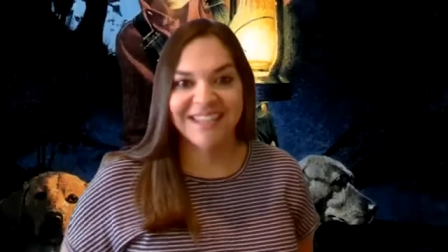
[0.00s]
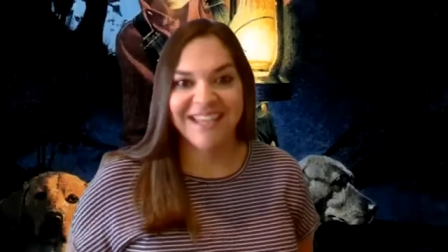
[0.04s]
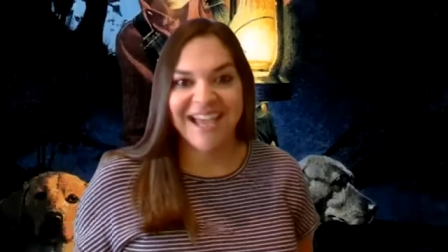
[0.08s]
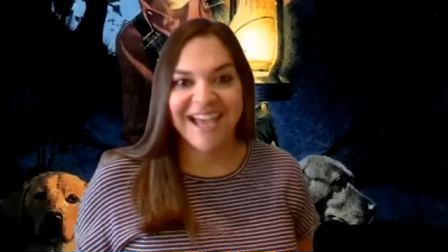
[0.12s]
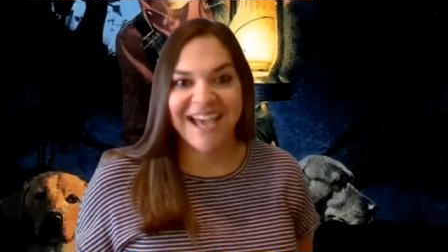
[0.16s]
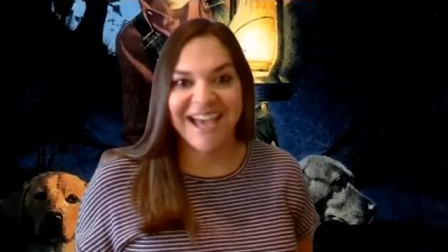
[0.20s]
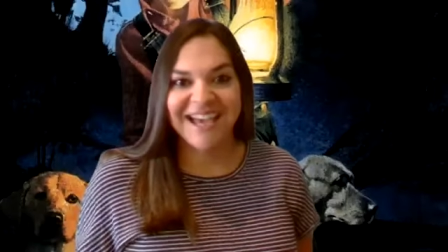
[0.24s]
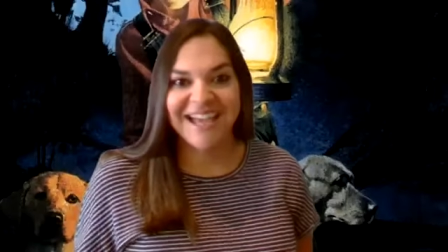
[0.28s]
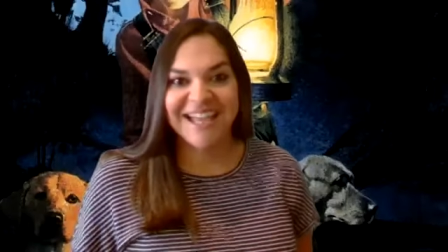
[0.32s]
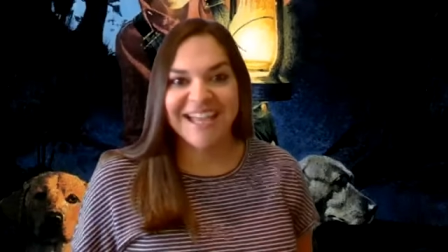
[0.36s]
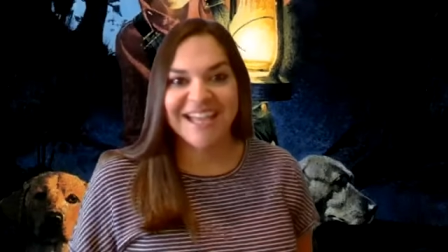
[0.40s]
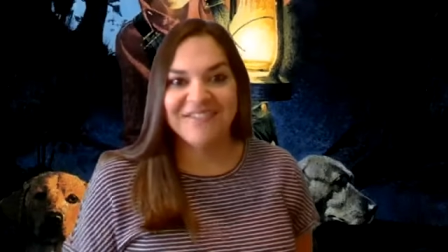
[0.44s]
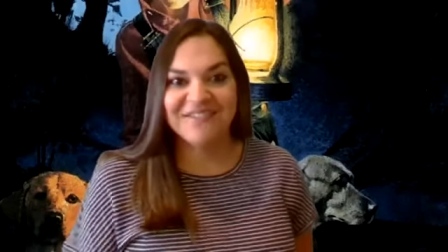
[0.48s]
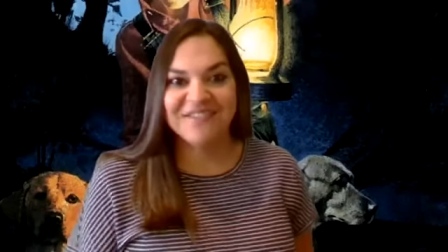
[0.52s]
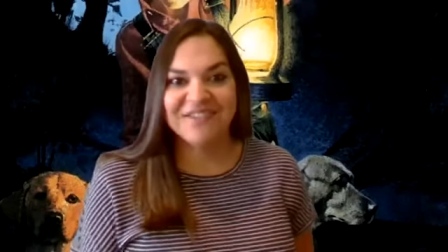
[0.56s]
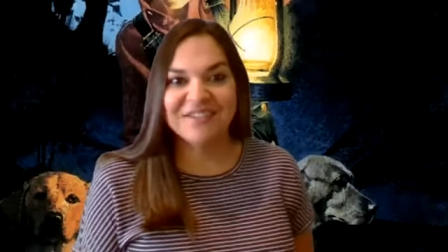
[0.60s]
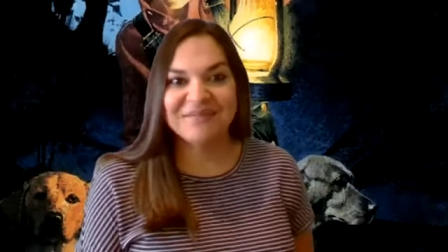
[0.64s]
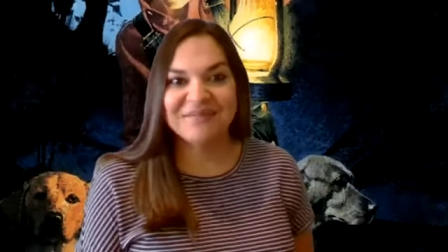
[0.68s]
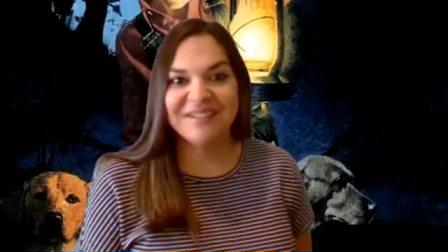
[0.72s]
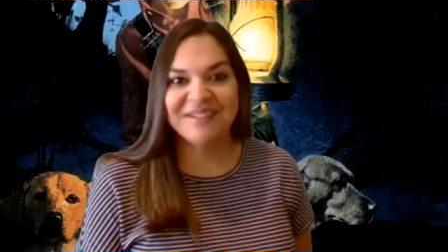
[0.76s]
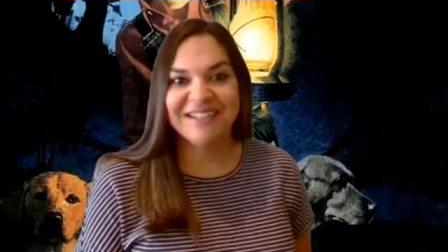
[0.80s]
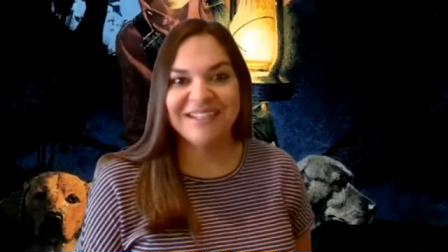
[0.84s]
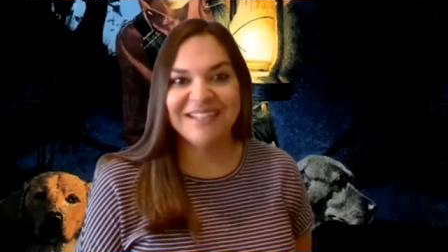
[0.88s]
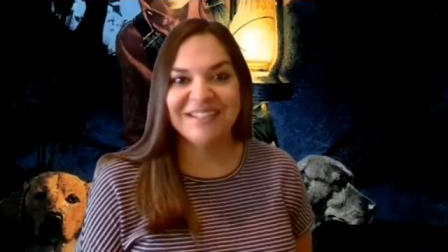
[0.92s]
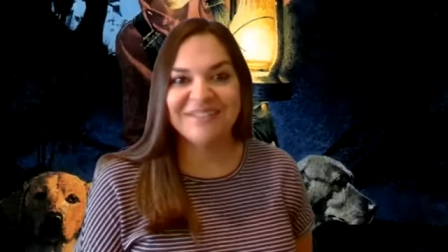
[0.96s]
Hi
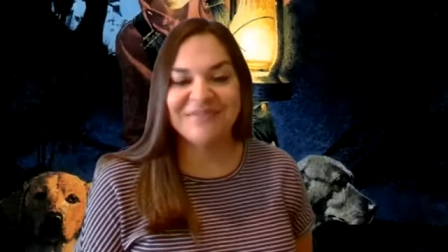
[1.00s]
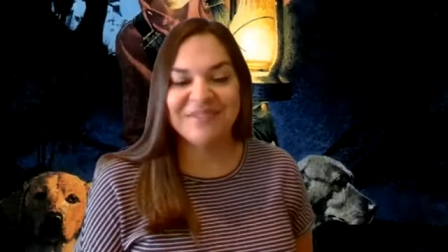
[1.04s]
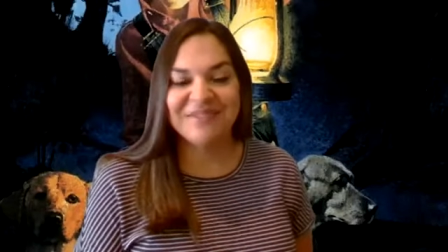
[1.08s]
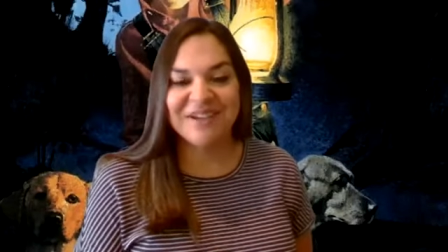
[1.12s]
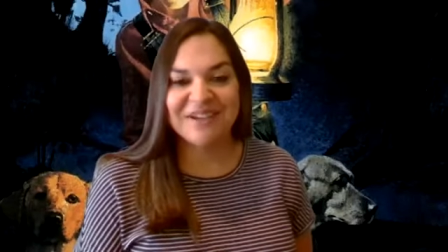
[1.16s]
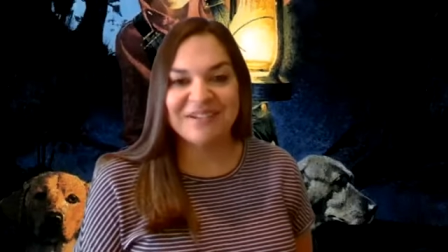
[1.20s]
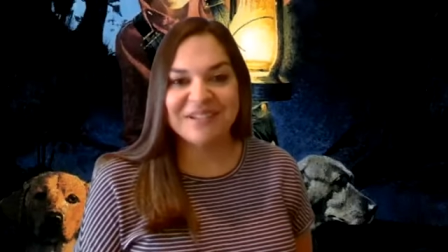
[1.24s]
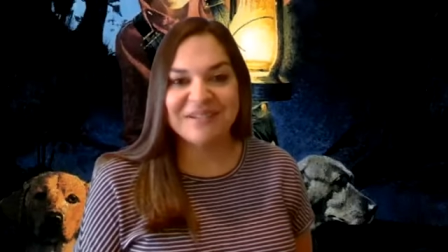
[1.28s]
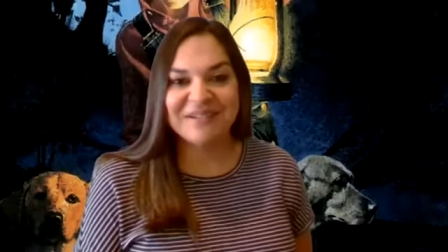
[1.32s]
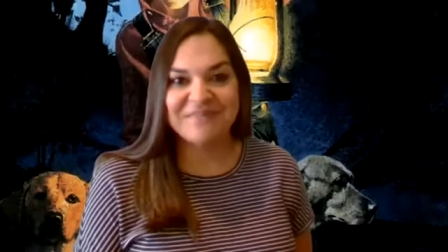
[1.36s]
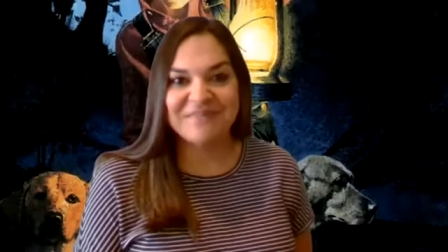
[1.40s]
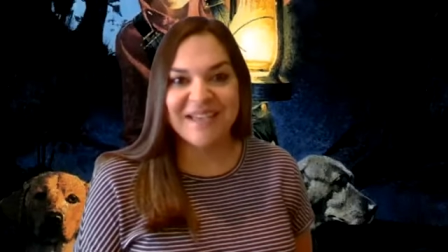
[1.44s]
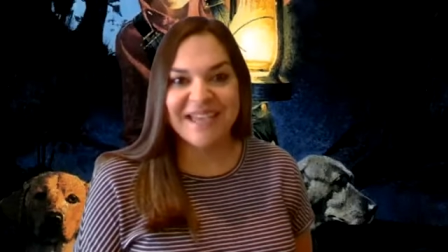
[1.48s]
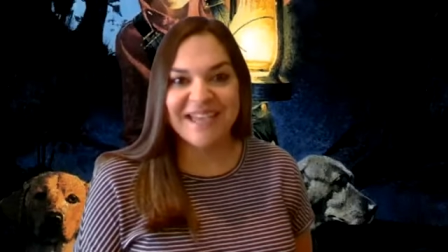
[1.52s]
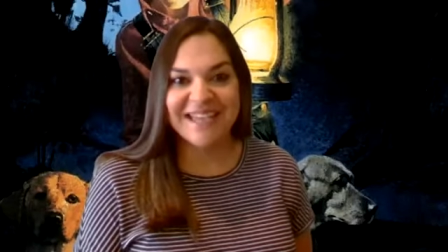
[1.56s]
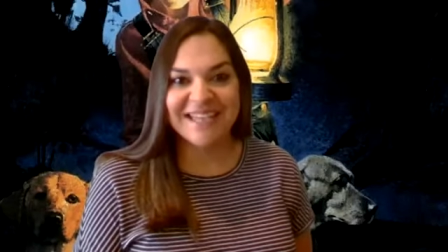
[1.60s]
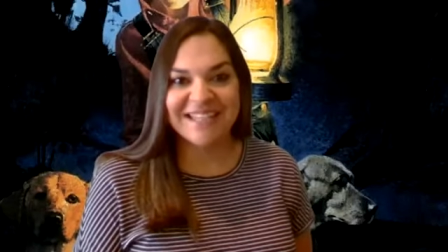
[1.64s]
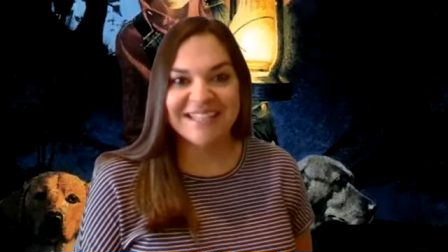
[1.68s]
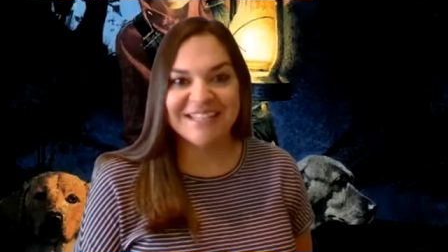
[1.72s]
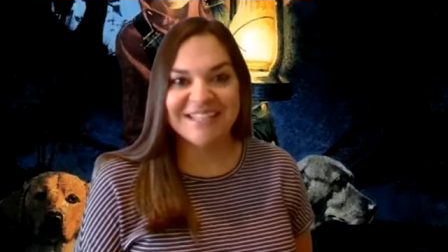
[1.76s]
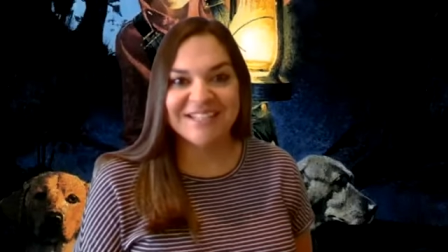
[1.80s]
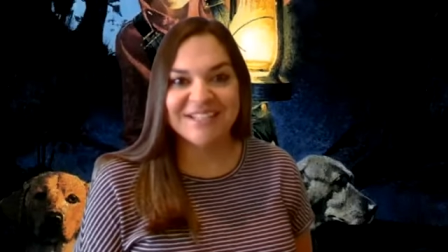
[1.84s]
everyone, welcome back